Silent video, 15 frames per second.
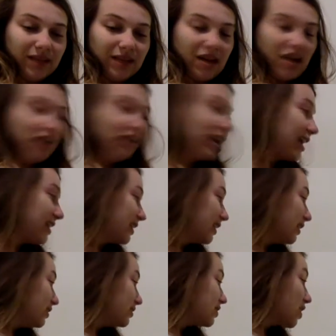All right.
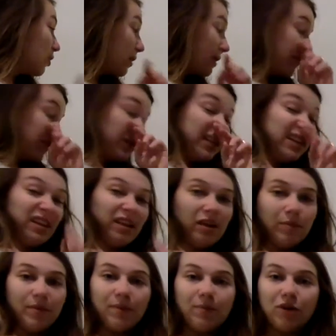So if you need a
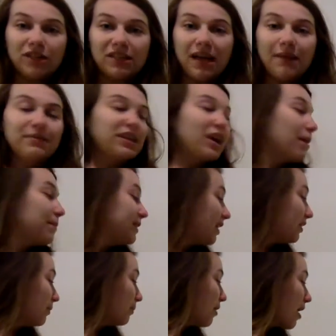little bit more time to copy
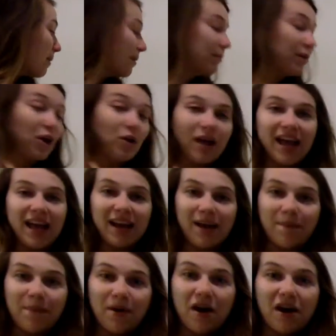down the problem, go ahead
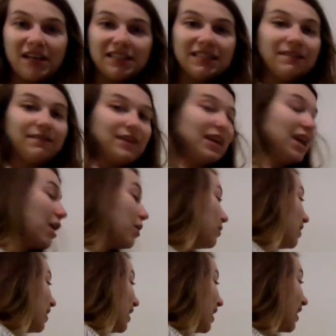and pause the video.
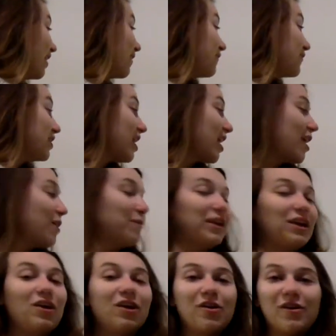If not,
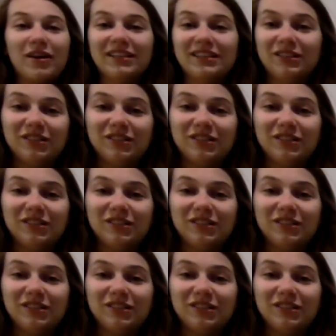we are going to